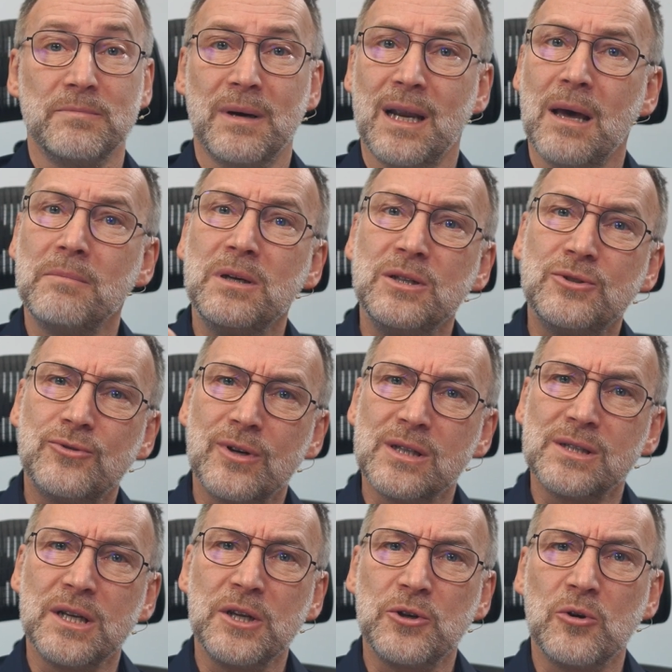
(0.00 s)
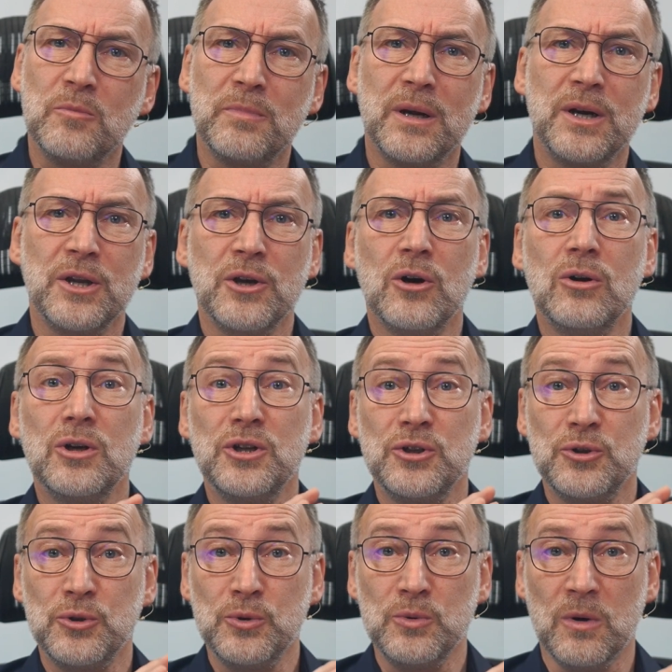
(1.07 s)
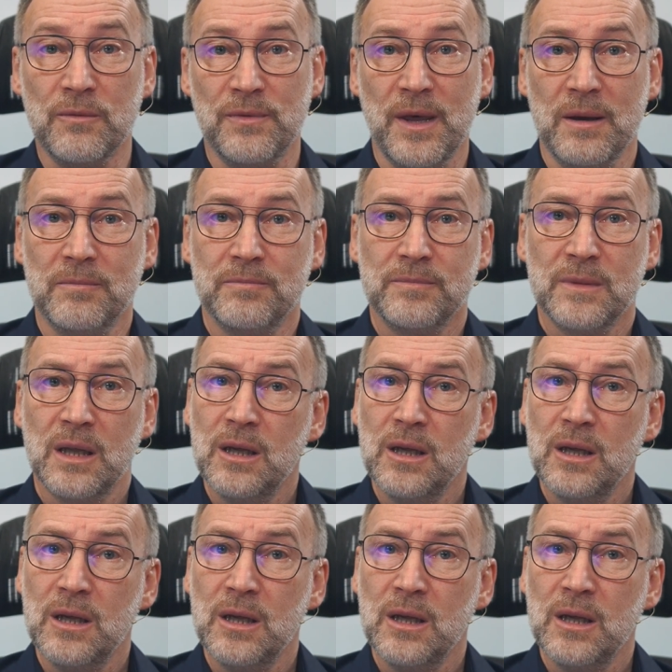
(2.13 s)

but I'm interested in comparing only two of them.